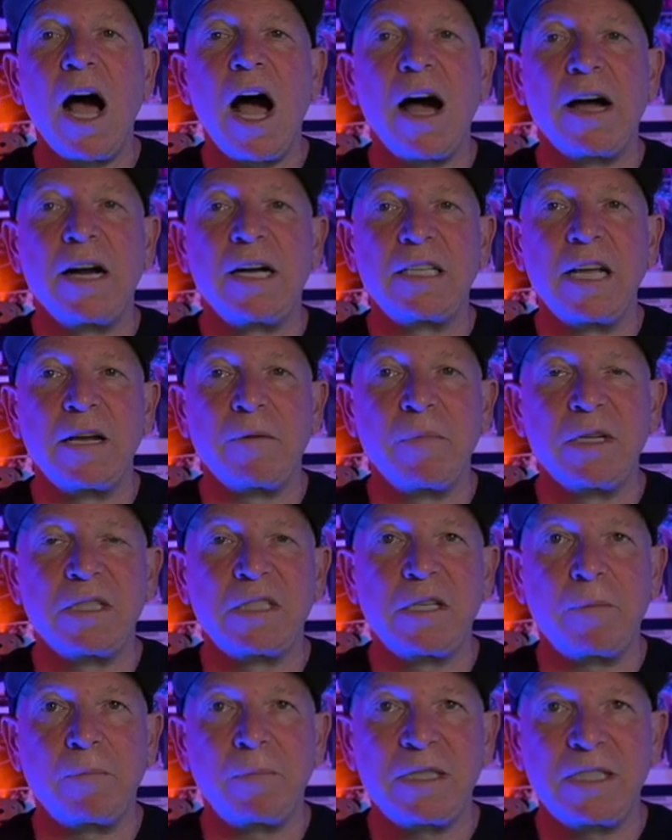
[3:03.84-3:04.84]
I'm going to take
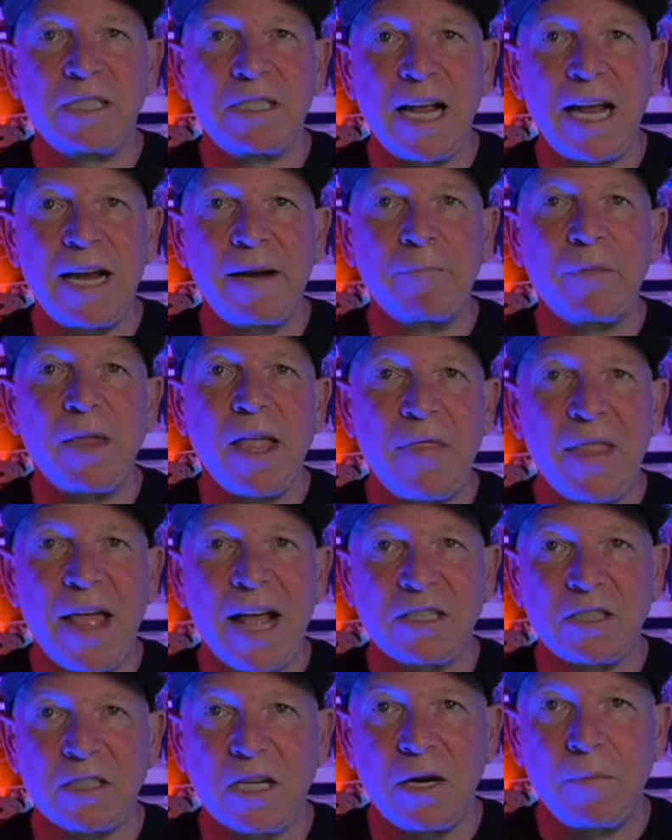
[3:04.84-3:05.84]
Mississippi State, and
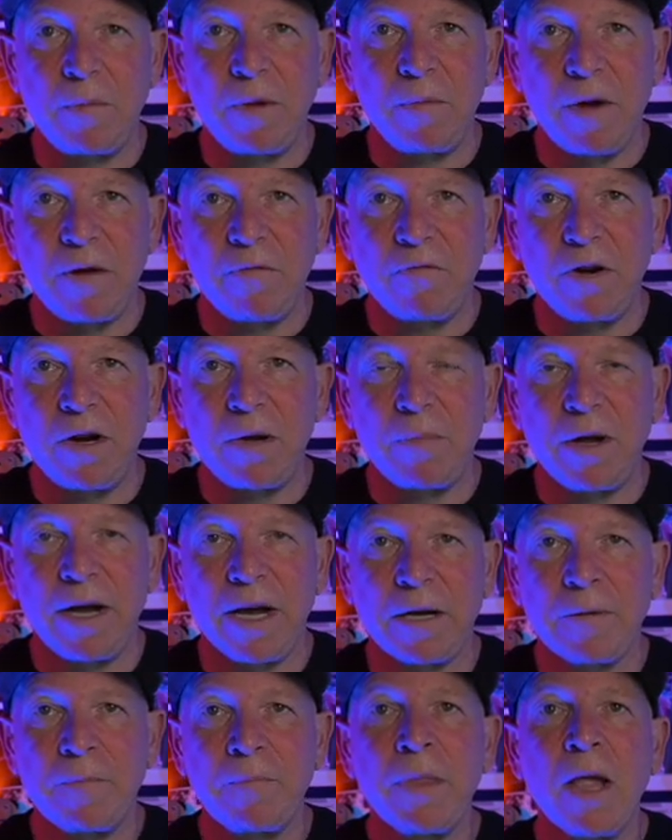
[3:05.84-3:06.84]
that's going to be my free
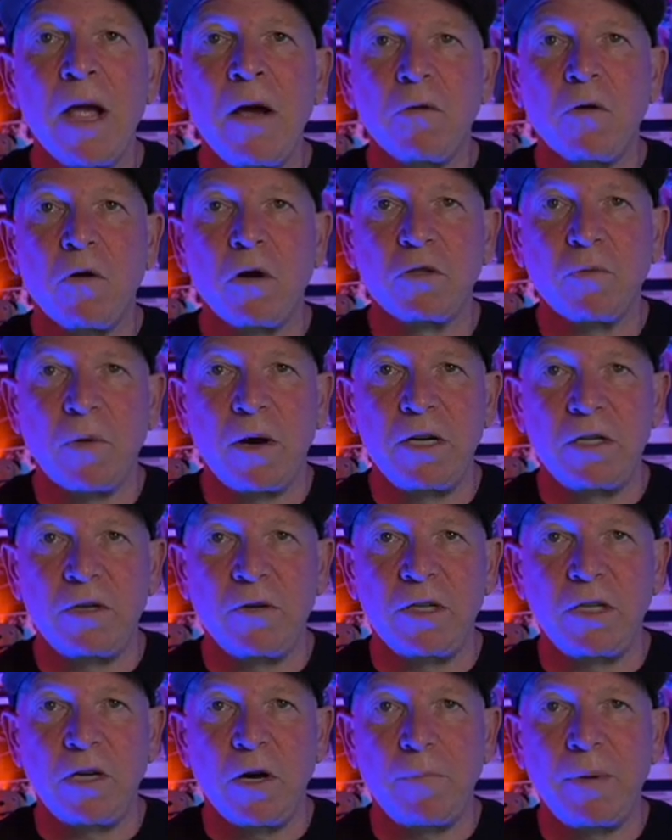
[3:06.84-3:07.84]
pick. Of course, while you're
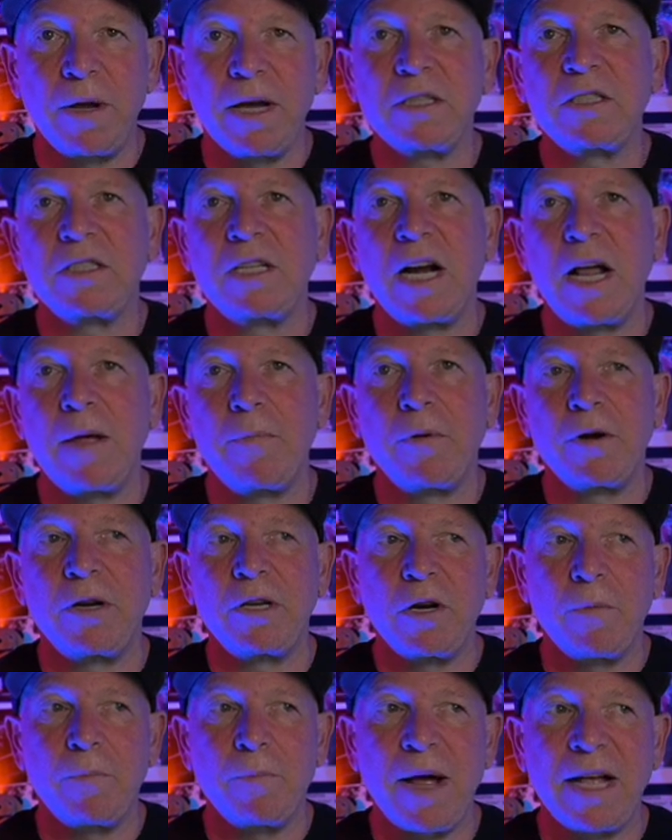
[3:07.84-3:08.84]
doing your picks today, putting
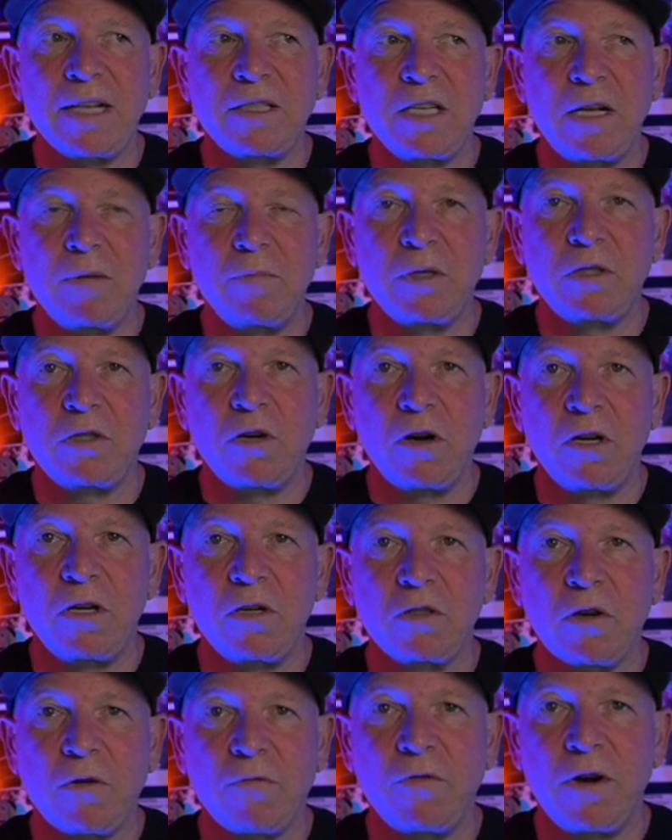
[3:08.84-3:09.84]
your bets in, be sure to
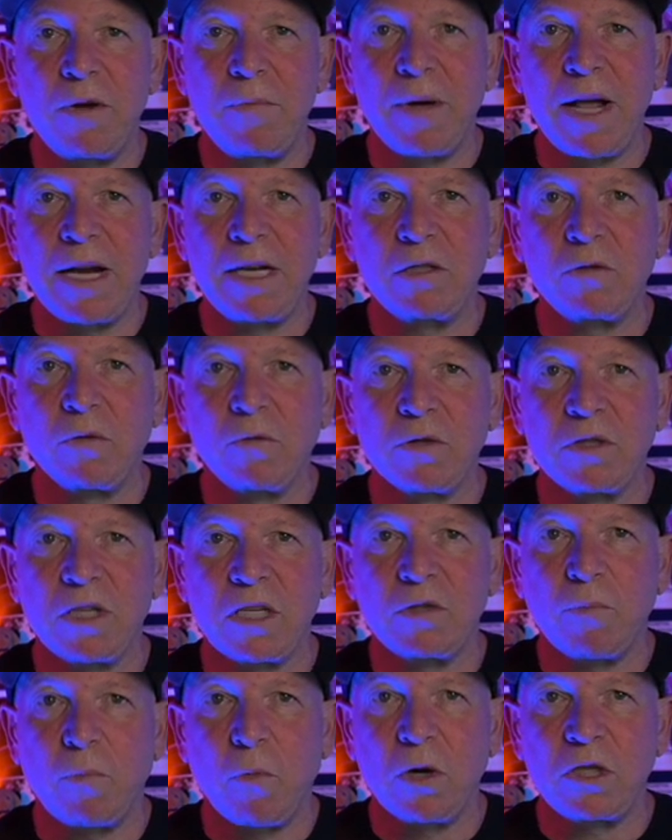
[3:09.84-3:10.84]
use our free betting tools
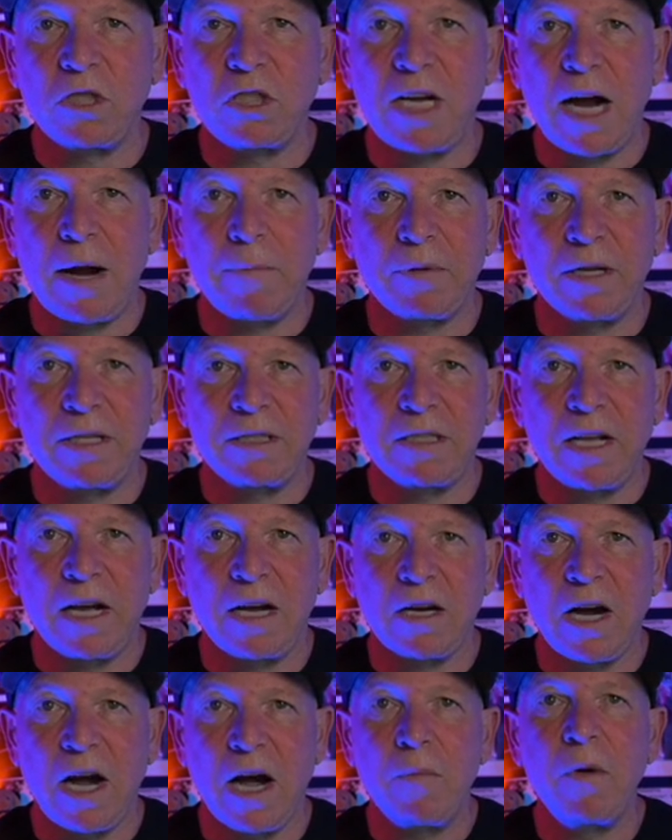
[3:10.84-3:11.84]
at
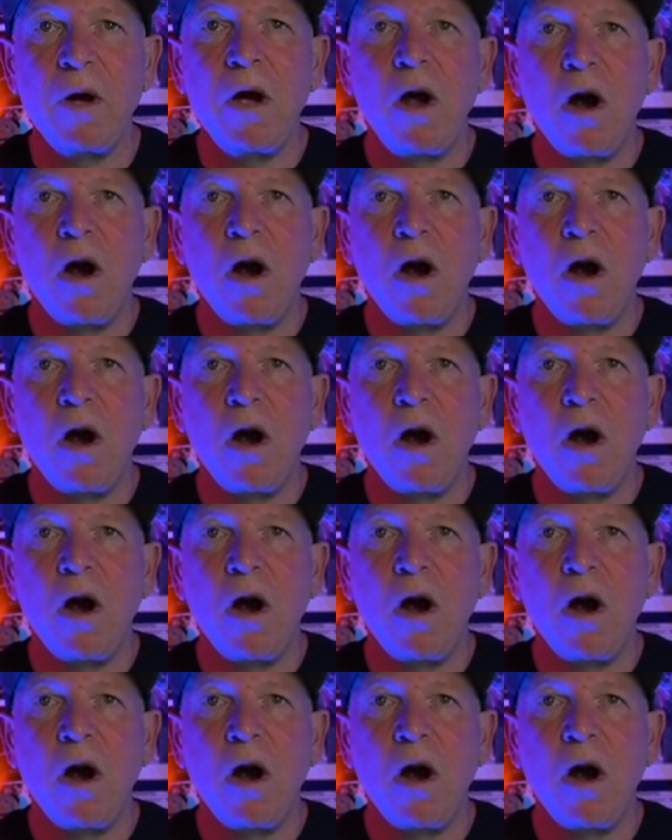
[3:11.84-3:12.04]
sportschatplace.com